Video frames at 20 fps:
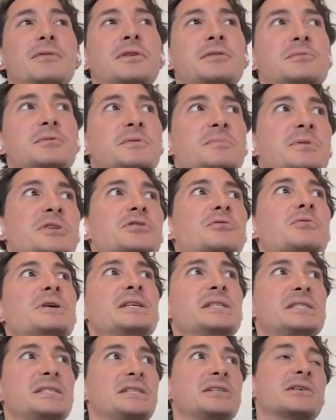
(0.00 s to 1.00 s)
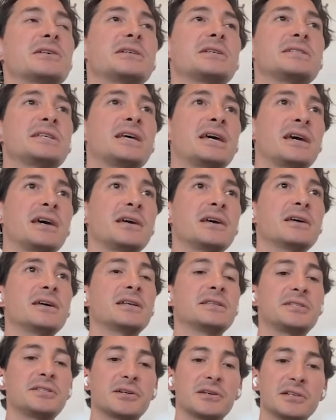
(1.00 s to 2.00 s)
this was between Series A
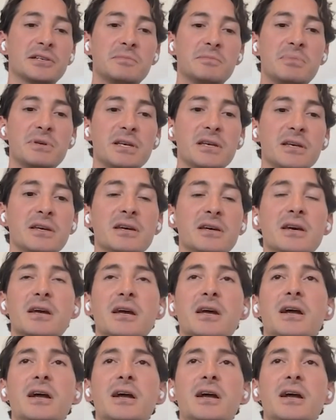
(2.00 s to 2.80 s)
and Series B.